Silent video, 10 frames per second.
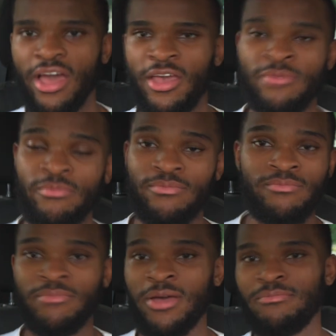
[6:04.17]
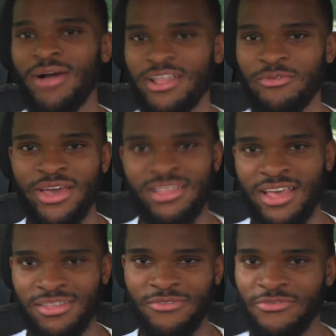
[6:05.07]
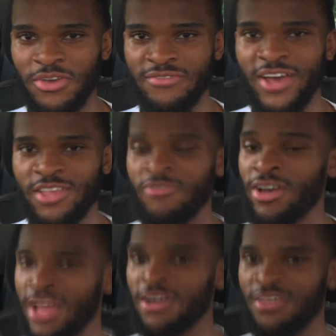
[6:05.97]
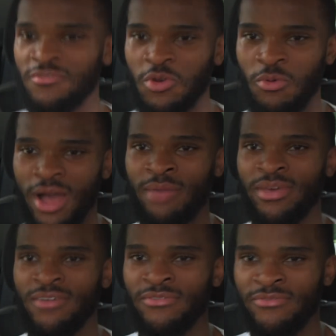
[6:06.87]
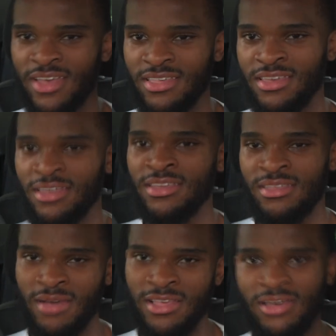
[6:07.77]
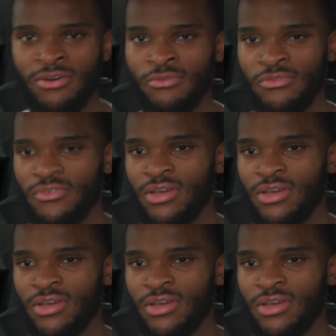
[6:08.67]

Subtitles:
and by the way, it's less than 30,000 right now because I've done quite a bit of investing into myself.